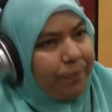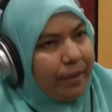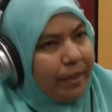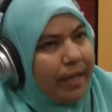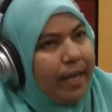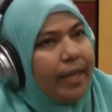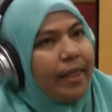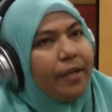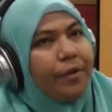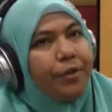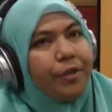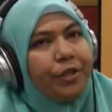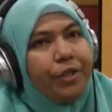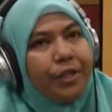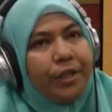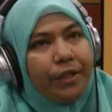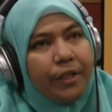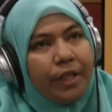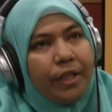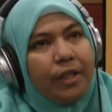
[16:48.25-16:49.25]
Yeah, there's
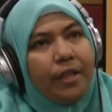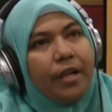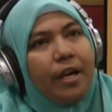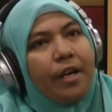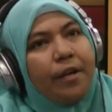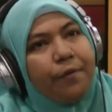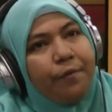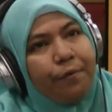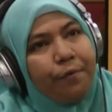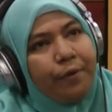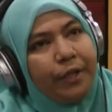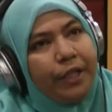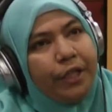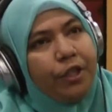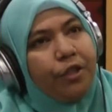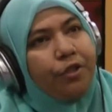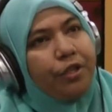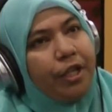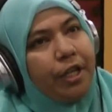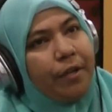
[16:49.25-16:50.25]
still a lot of
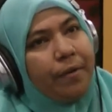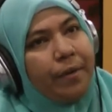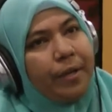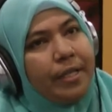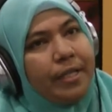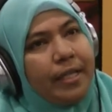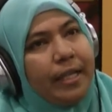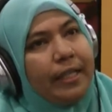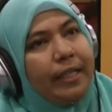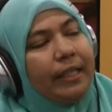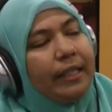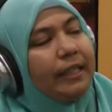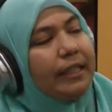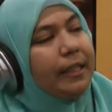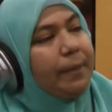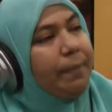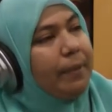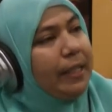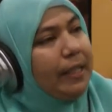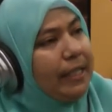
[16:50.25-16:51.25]
research areas that needs
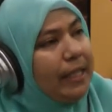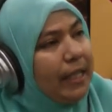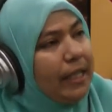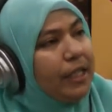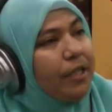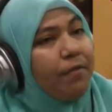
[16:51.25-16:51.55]
to be done